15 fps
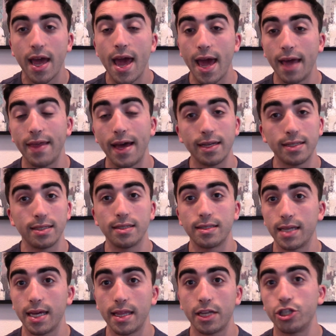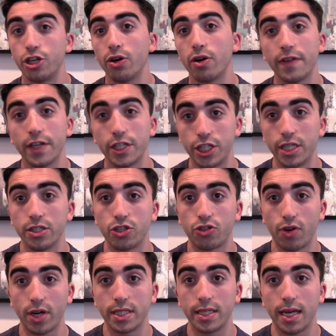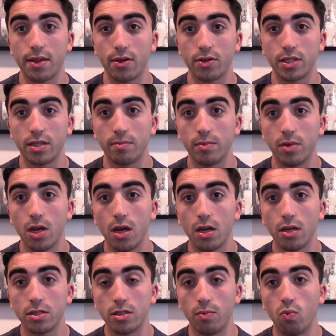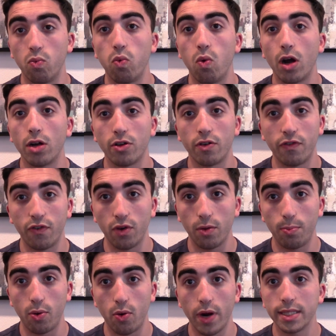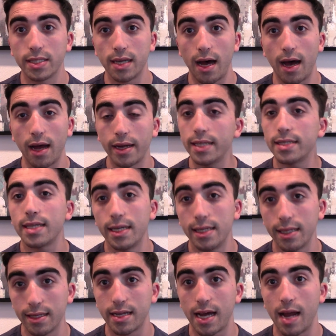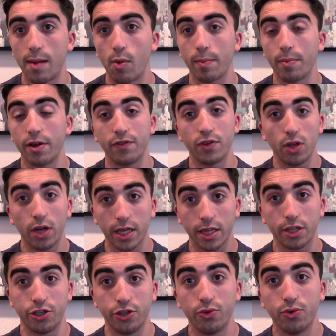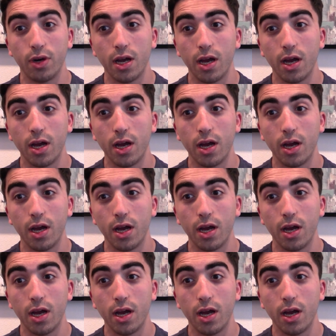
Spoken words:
And that isn't to say that Djokovic didn't string together some wonderful points on his end in the tiebreak. But if you look at the two